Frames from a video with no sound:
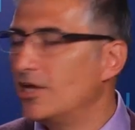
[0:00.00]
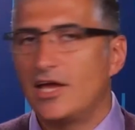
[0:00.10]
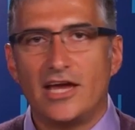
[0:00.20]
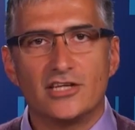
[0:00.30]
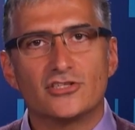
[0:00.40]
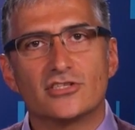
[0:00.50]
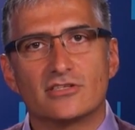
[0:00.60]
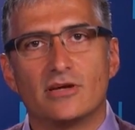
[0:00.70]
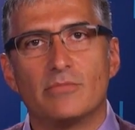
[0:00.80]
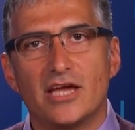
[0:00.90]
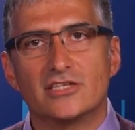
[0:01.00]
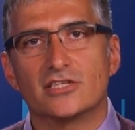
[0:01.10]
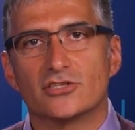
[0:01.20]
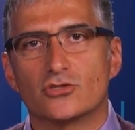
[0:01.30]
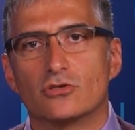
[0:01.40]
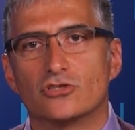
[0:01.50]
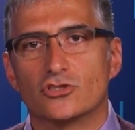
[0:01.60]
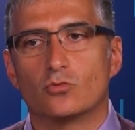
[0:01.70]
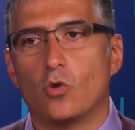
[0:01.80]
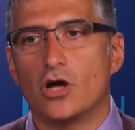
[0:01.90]
and it's just amazing to sort of
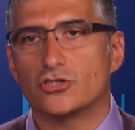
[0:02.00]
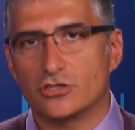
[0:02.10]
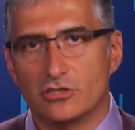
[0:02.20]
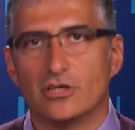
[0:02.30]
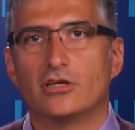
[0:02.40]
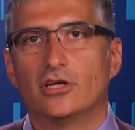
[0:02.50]
just watch the